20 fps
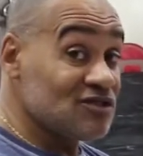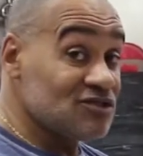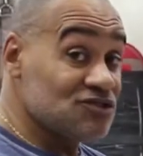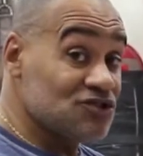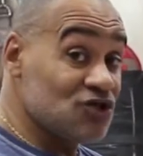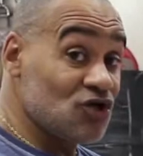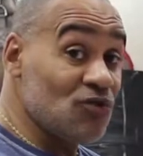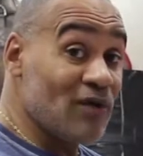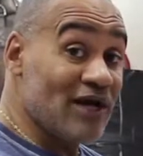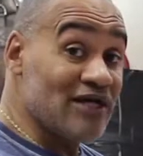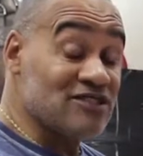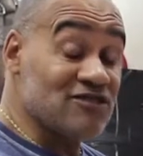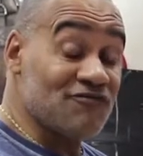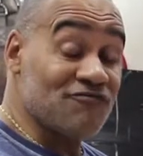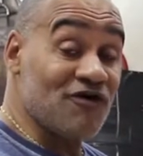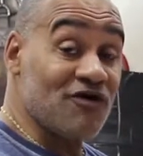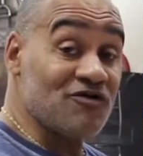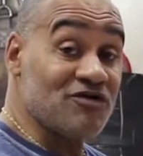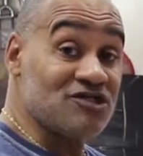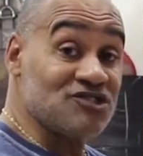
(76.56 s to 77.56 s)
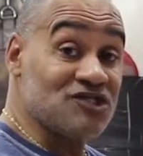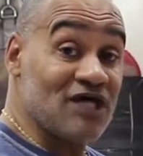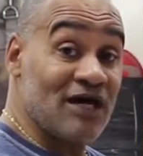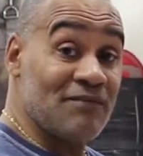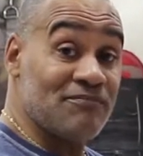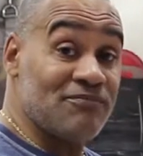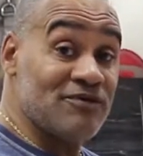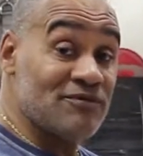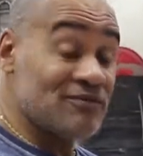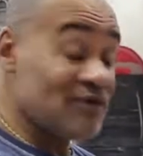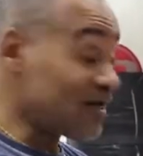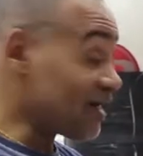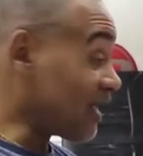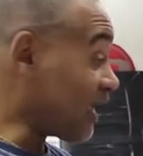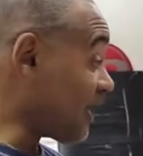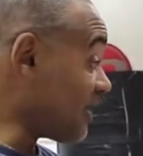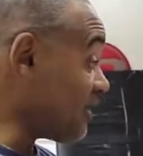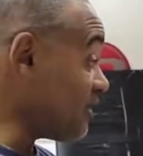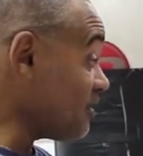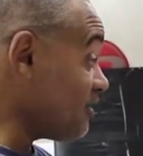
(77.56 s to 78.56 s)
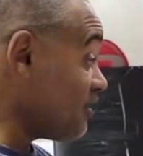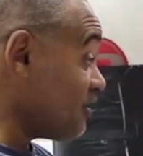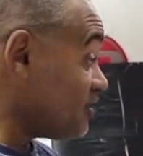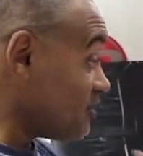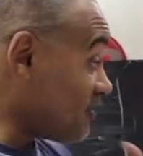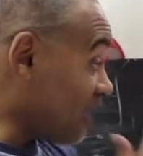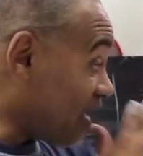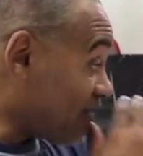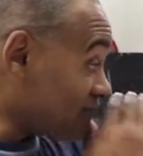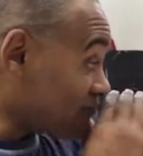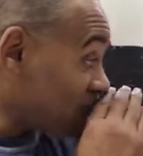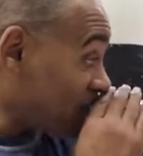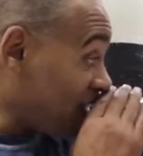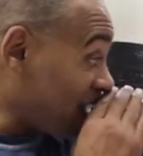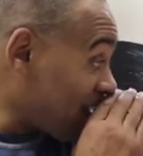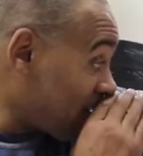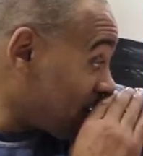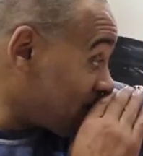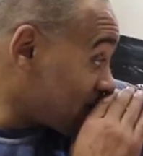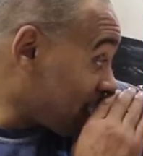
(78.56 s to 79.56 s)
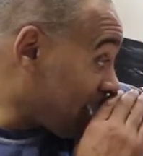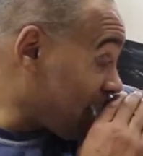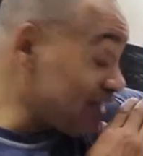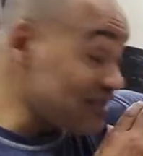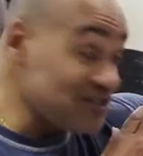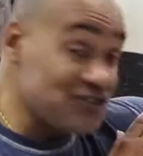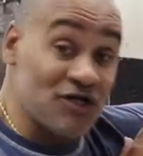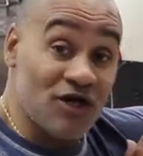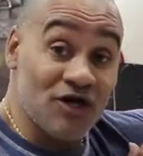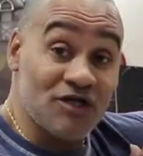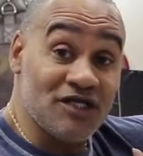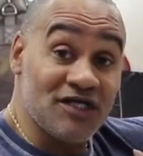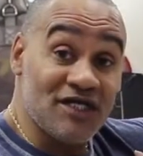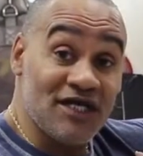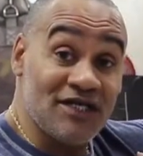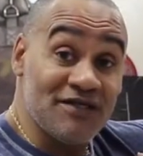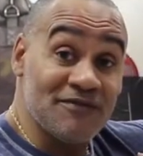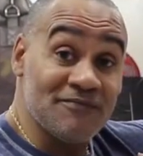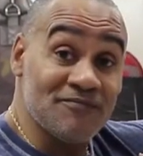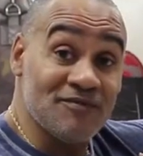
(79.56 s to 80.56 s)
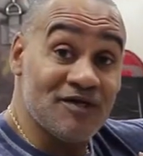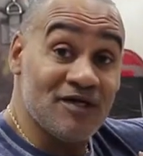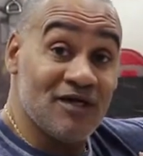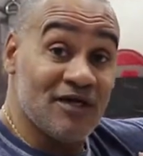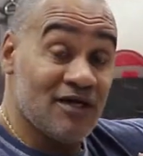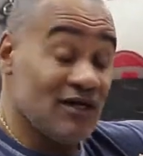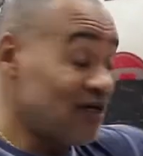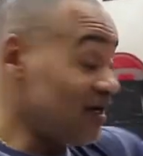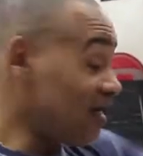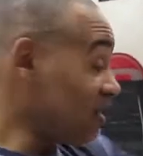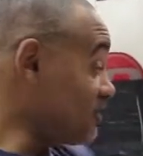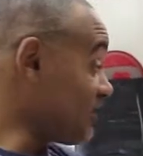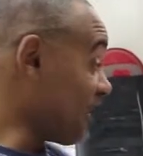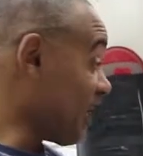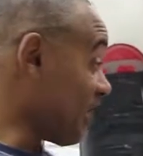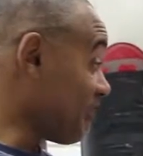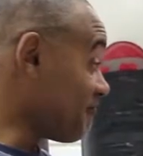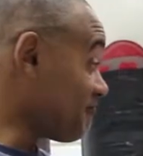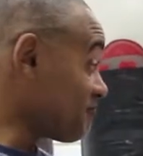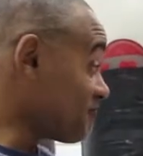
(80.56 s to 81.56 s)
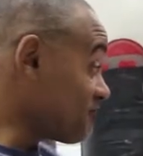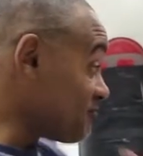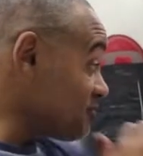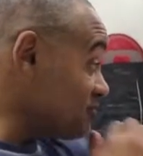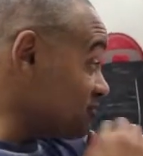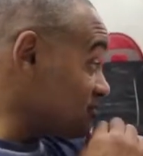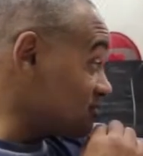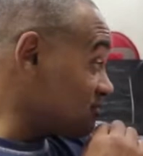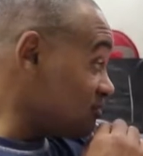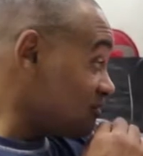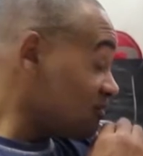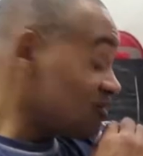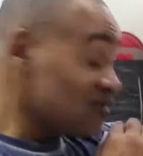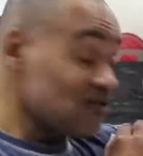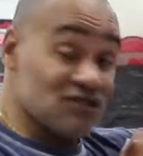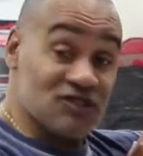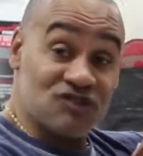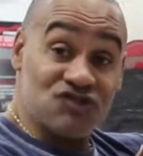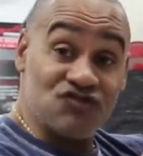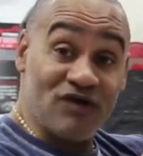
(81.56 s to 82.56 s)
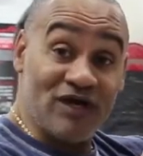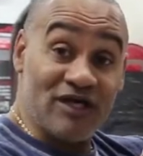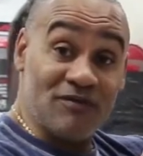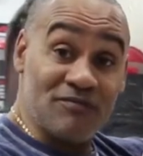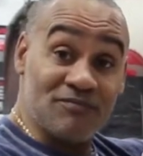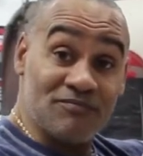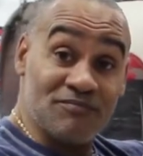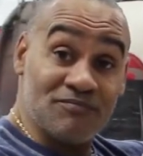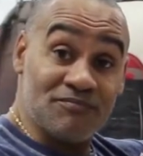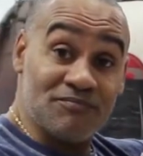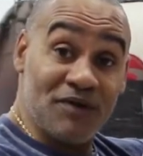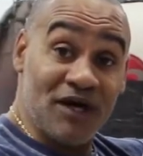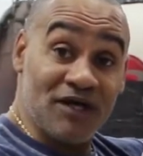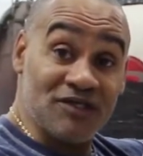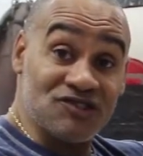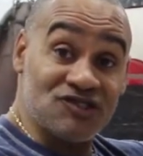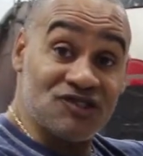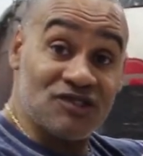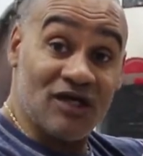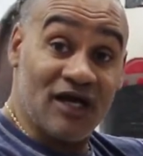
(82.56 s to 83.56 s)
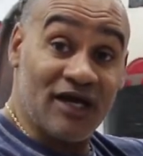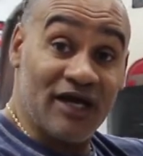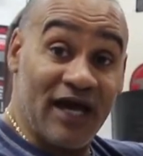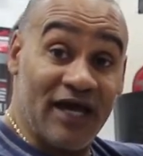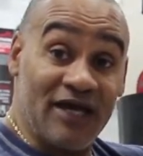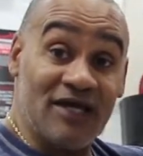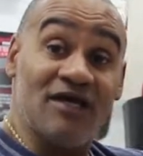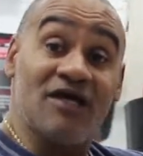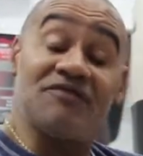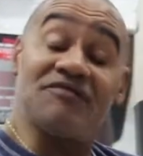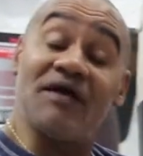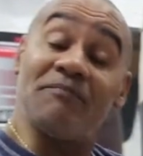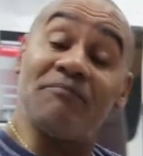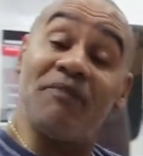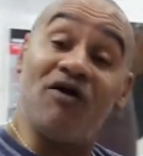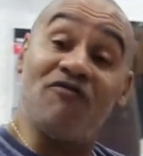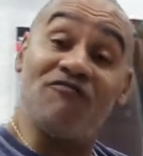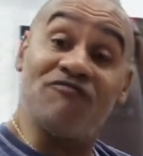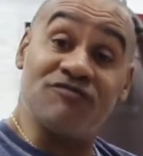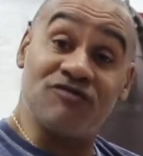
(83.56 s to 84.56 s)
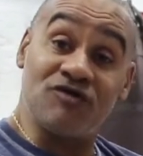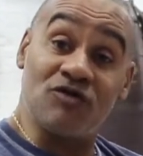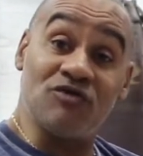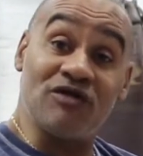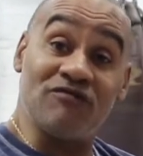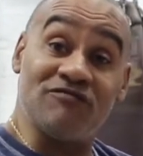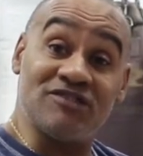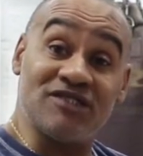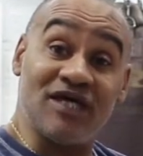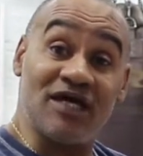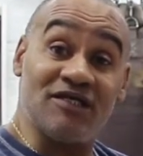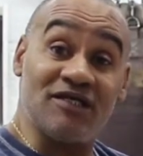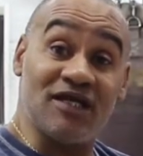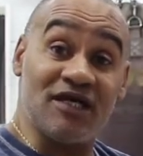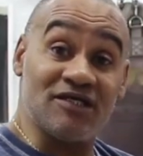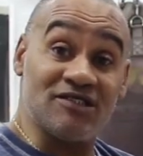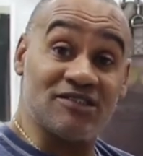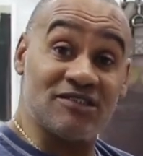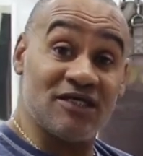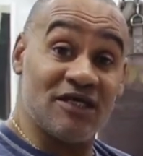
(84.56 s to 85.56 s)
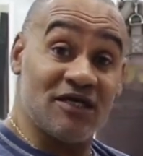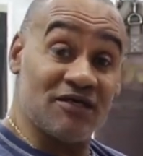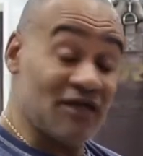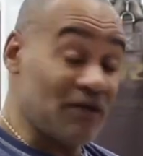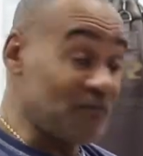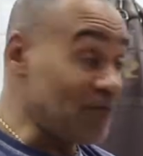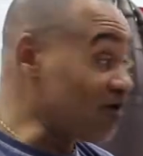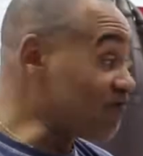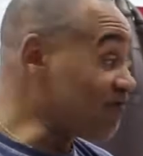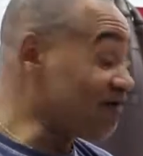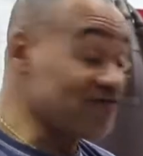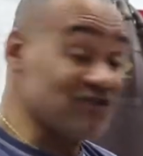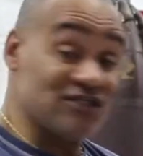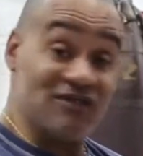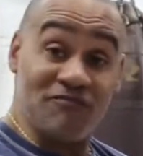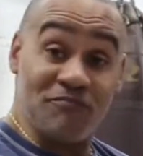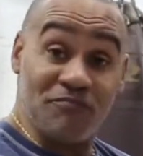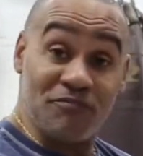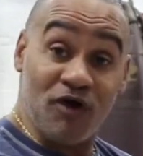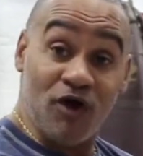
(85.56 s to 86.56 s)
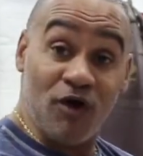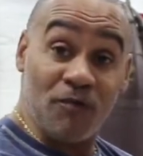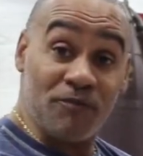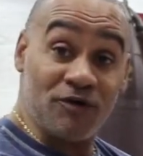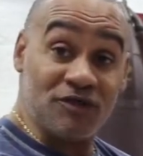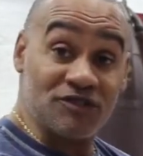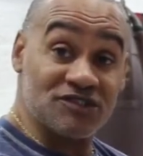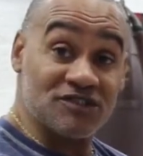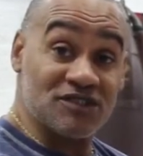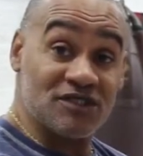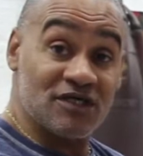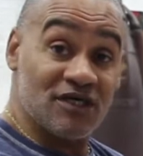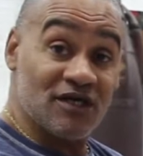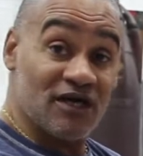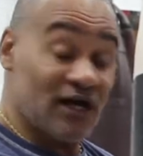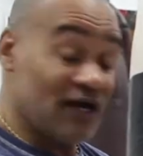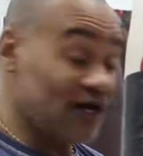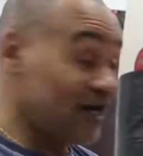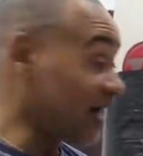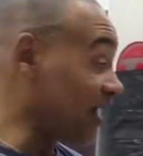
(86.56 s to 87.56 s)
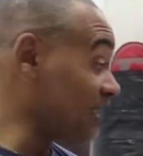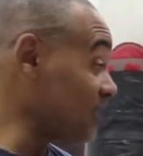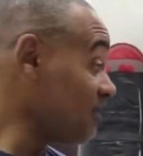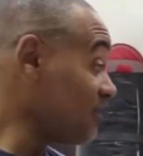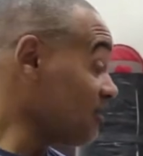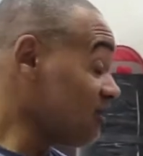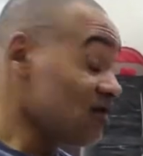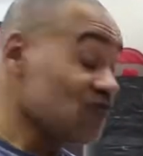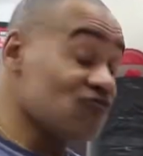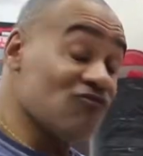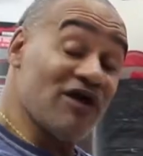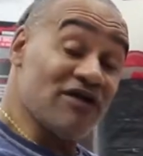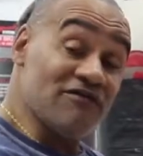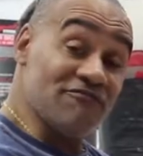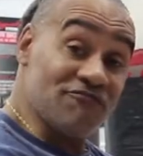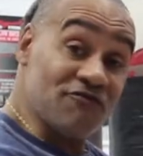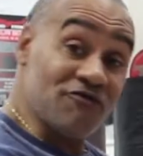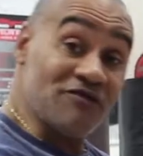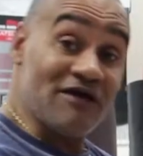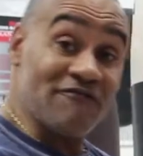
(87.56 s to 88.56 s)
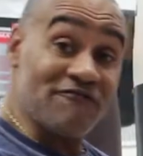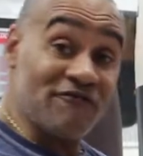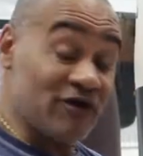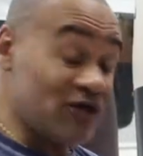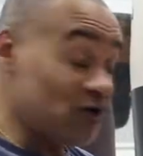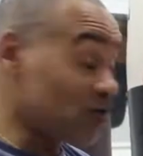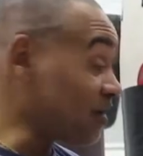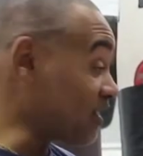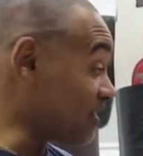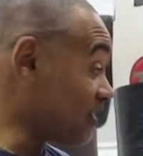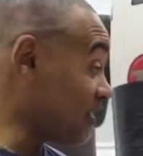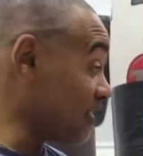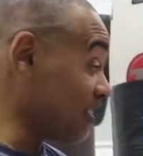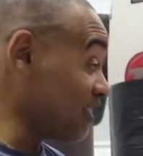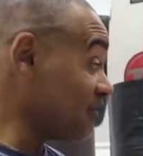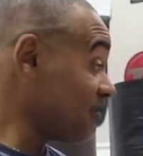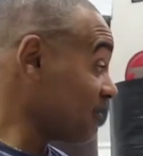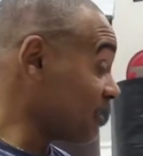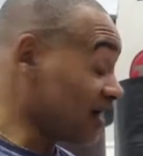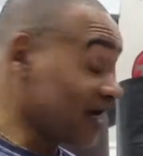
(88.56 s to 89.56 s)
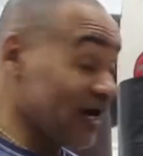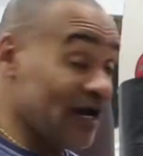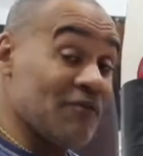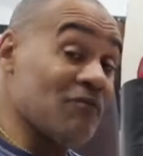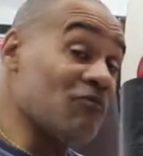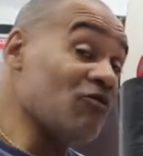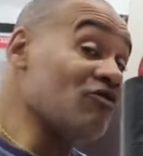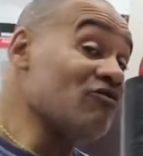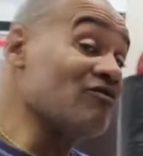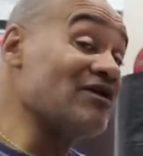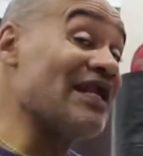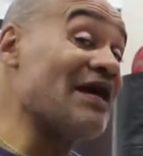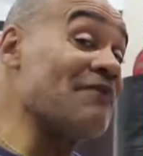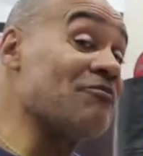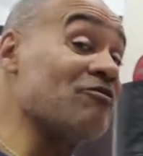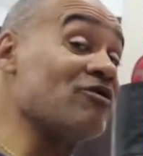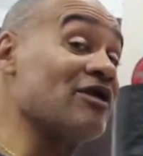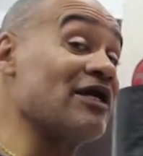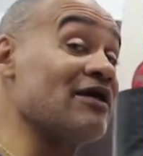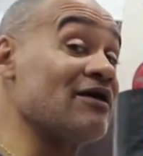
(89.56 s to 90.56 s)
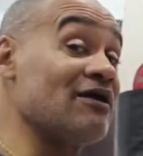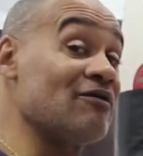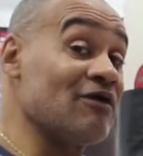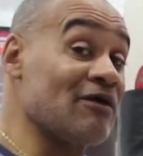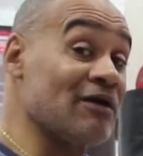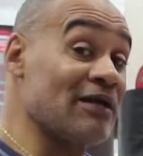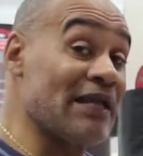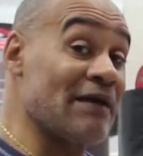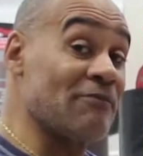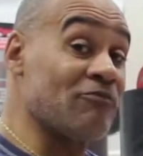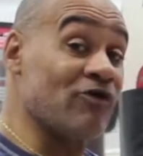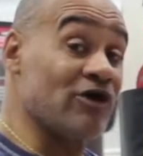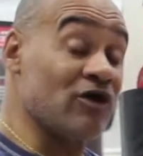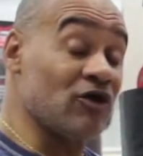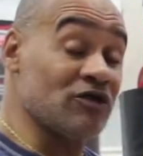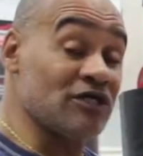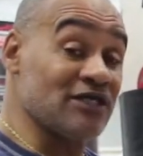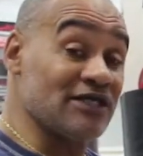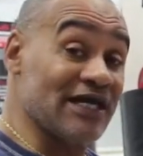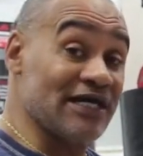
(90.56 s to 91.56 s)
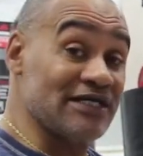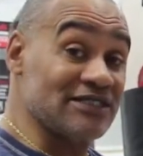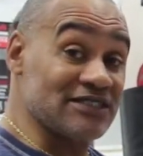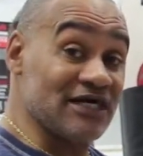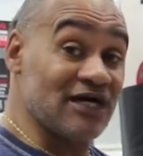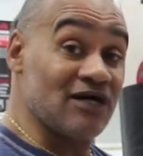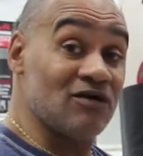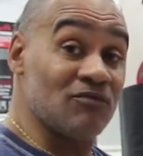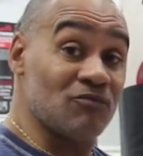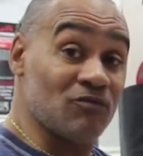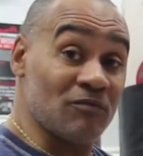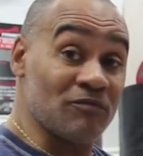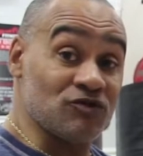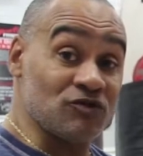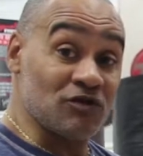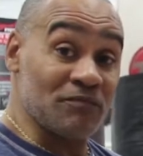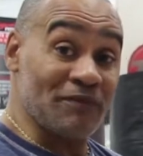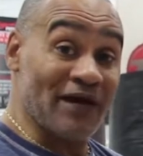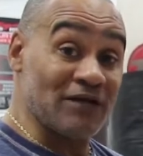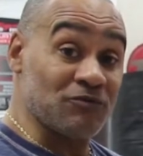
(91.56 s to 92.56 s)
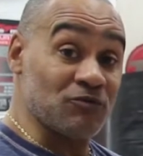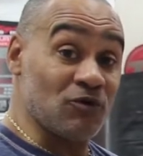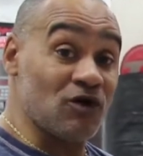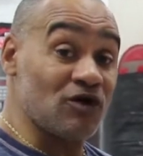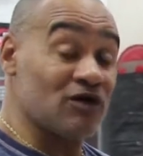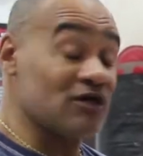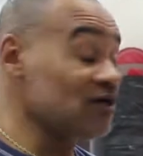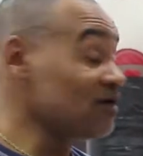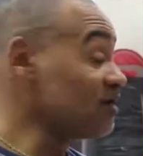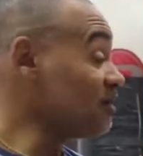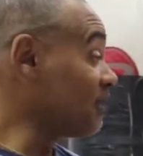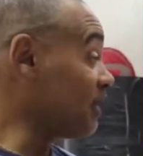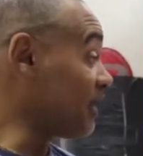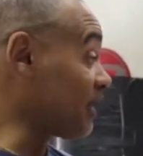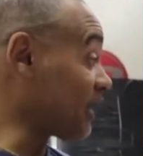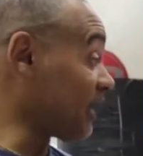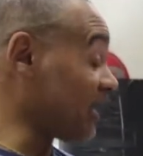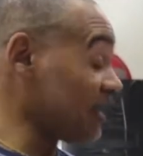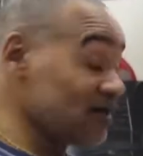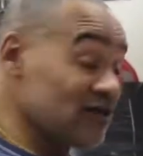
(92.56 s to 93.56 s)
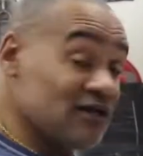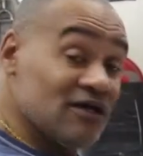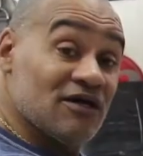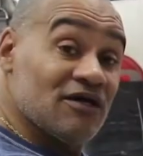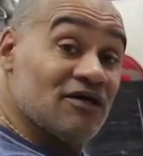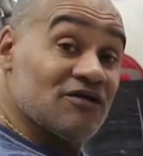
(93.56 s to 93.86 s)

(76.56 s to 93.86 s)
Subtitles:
two ways to throw the jab, okay, you have the hand turning in, you have the straight punch, okay? They're both two different techniques. They both have a different purpose, okay? Running through that very quickly, okay, and we'll elaborate on it later when we do the pad work, okay?